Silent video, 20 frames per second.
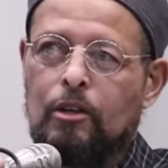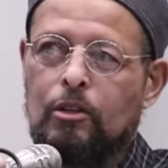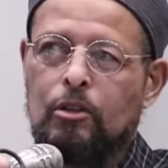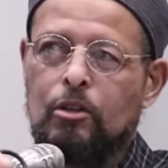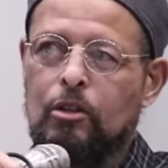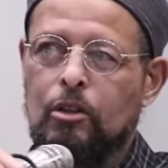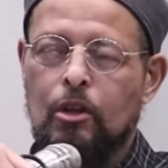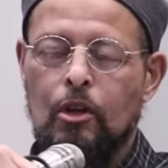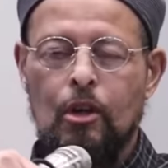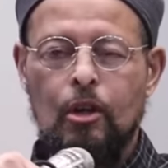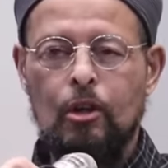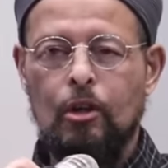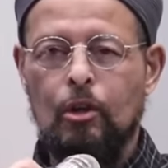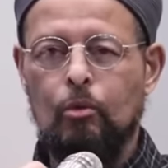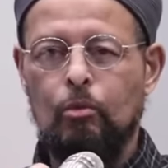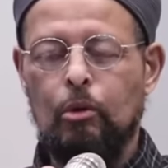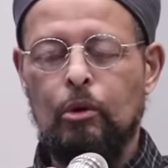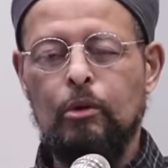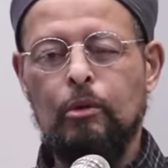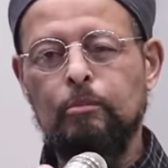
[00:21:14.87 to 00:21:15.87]
It
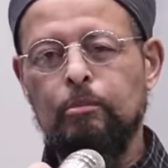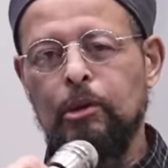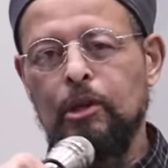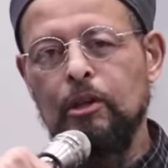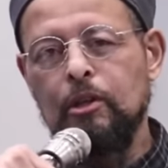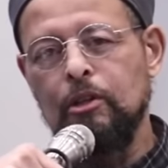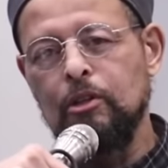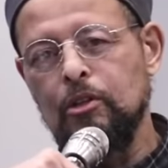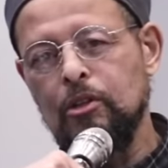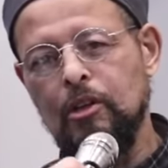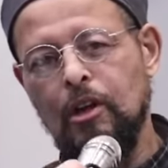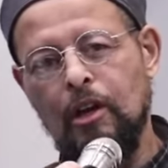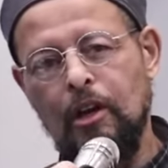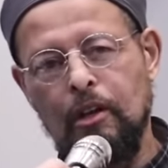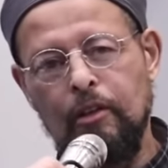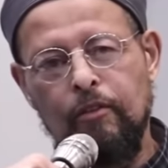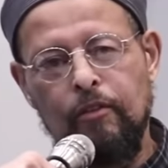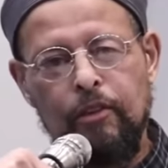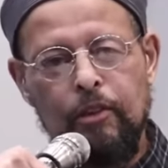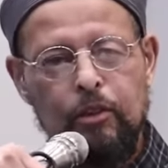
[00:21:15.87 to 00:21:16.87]
wouldn't be these
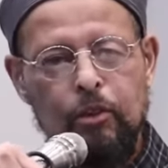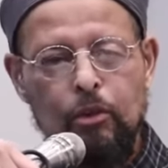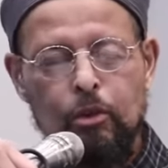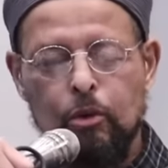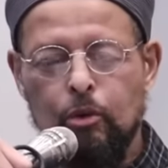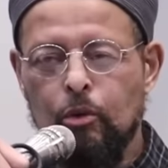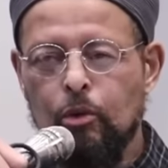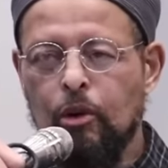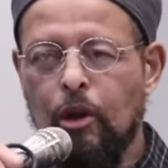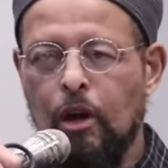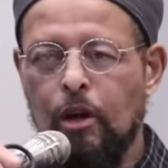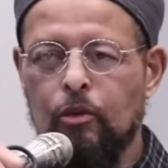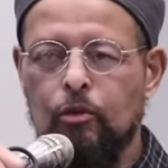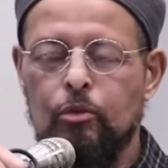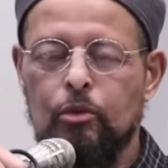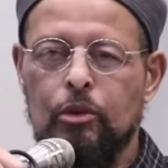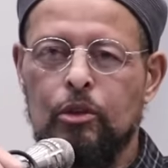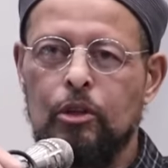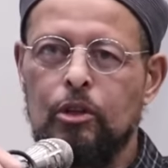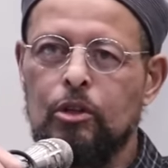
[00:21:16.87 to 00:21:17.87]
kind of internal
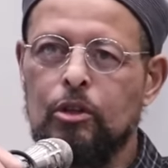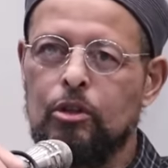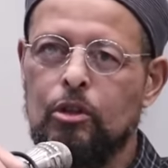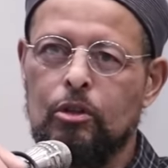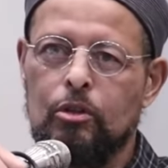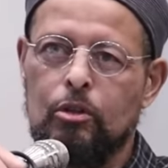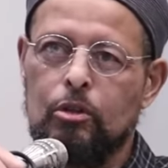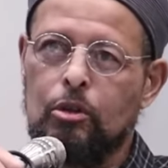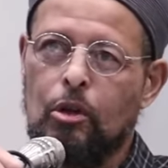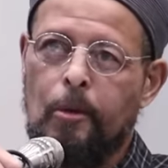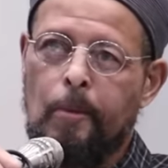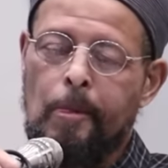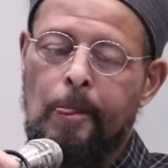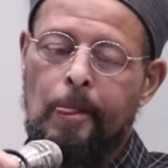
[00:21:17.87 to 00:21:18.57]
contradictions.